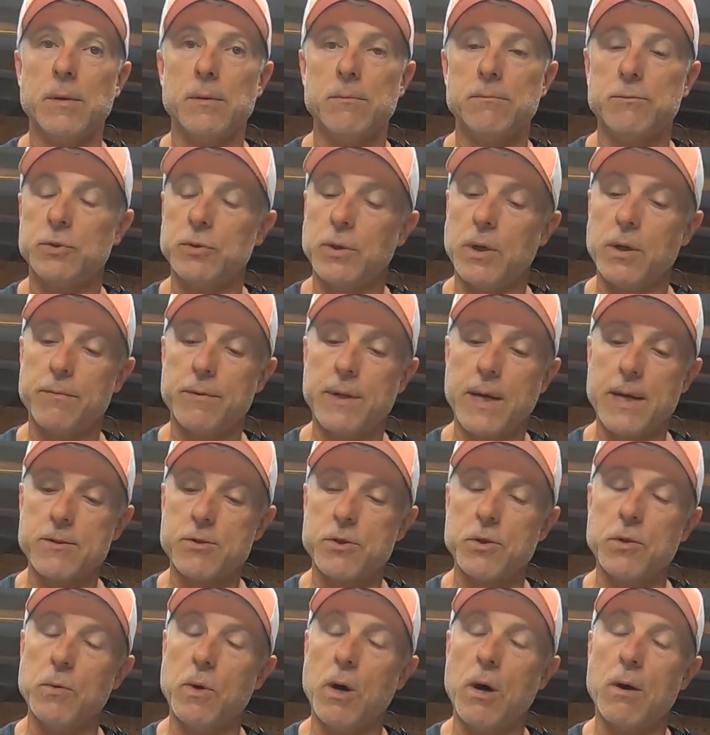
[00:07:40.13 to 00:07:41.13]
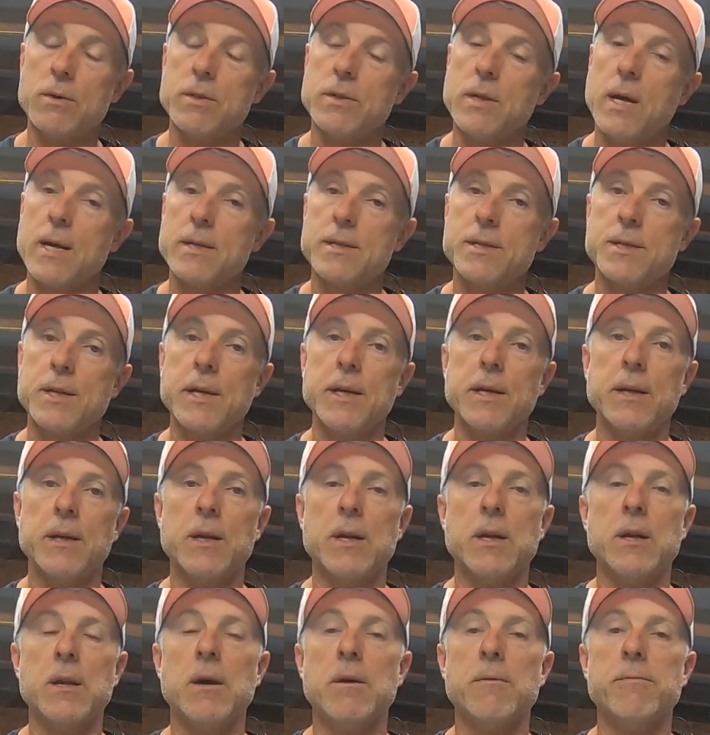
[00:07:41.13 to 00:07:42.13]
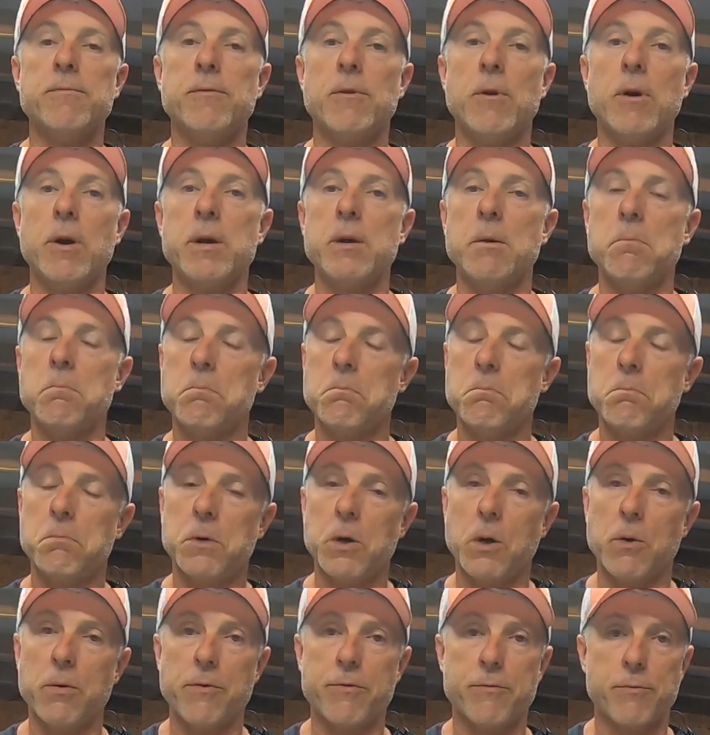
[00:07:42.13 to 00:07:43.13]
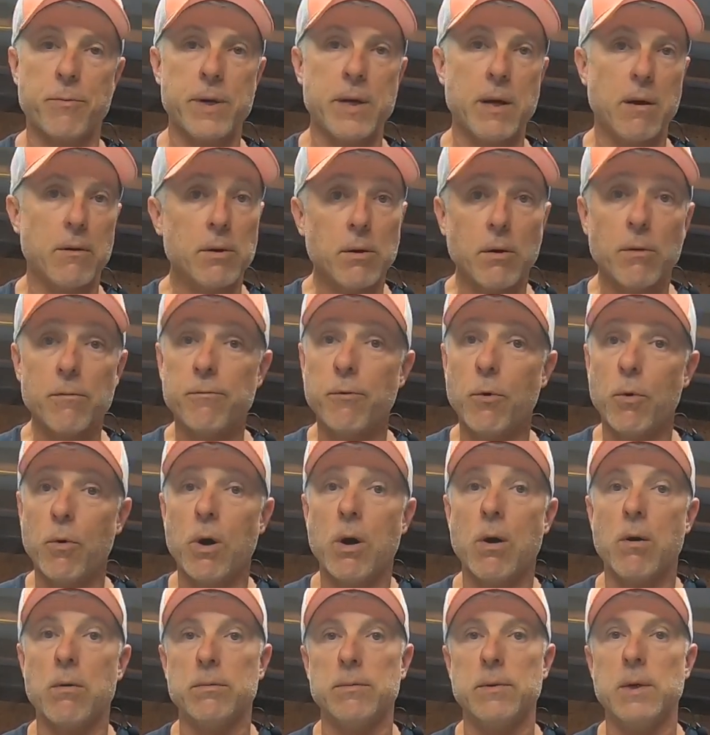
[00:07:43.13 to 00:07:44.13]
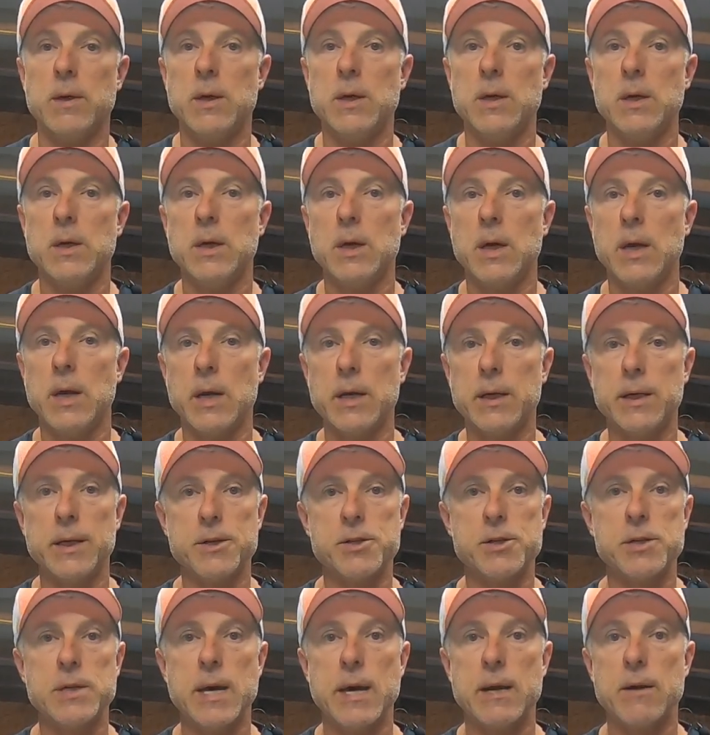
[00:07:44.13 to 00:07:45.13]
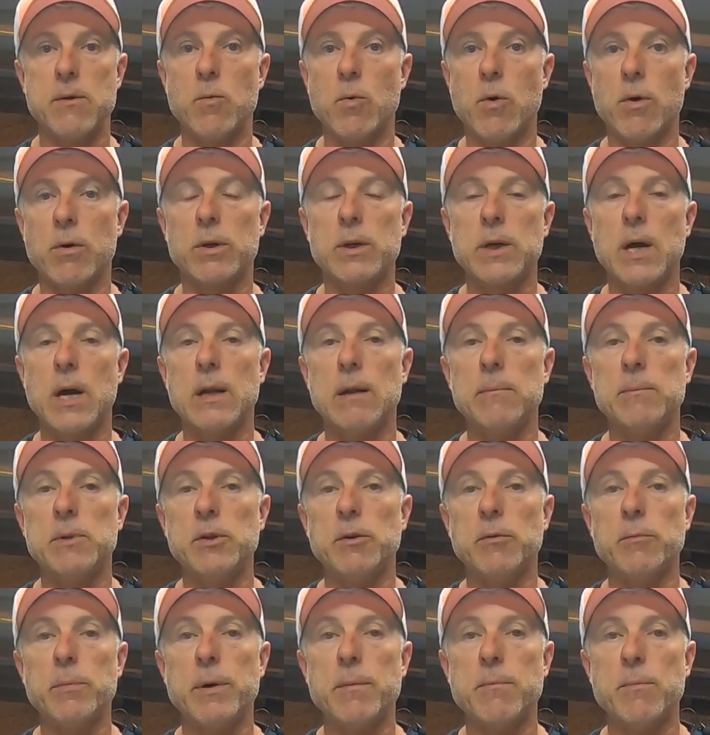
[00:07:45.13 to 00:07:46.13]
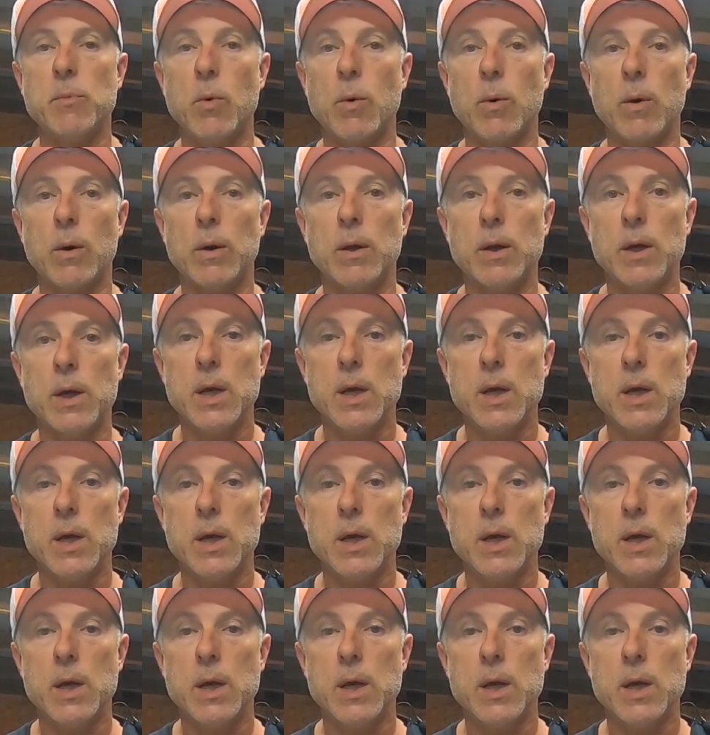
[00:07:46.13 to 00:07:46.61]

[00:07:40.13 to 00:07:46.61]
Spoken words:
So if that 2/0's not sinking it enough for you, go to 3/0, go to 4/0, and it gets you down in the water column a little bit more.